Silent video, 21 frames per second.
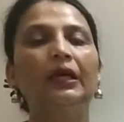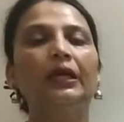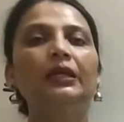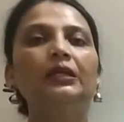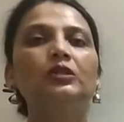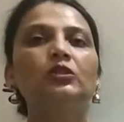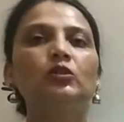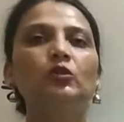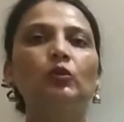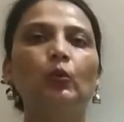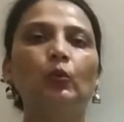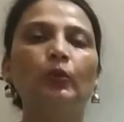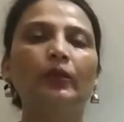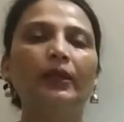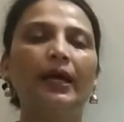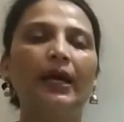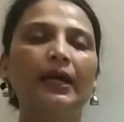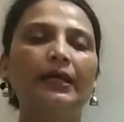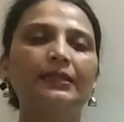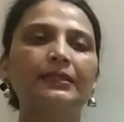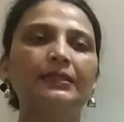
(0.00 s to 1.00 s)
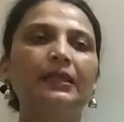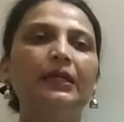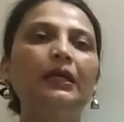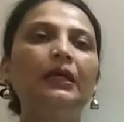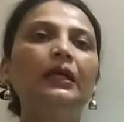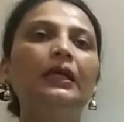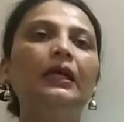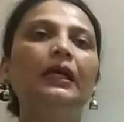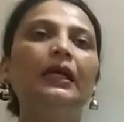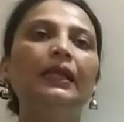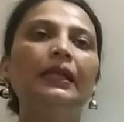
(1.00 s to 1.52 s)
is known as
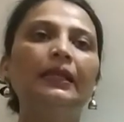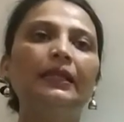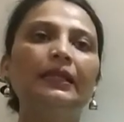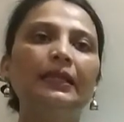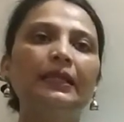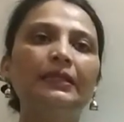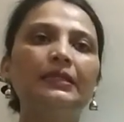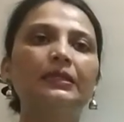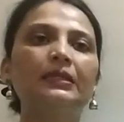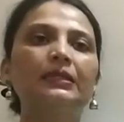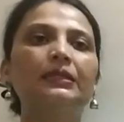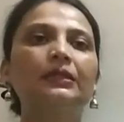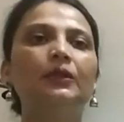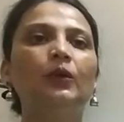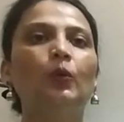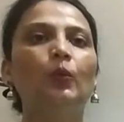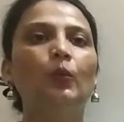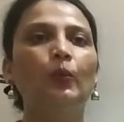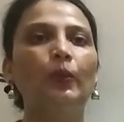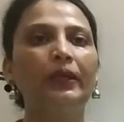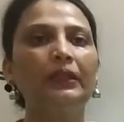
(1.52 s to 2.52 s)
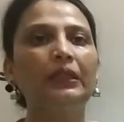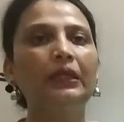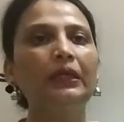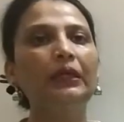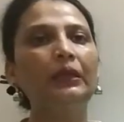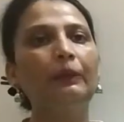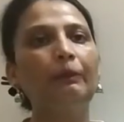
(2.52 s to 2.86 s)
the later Vedic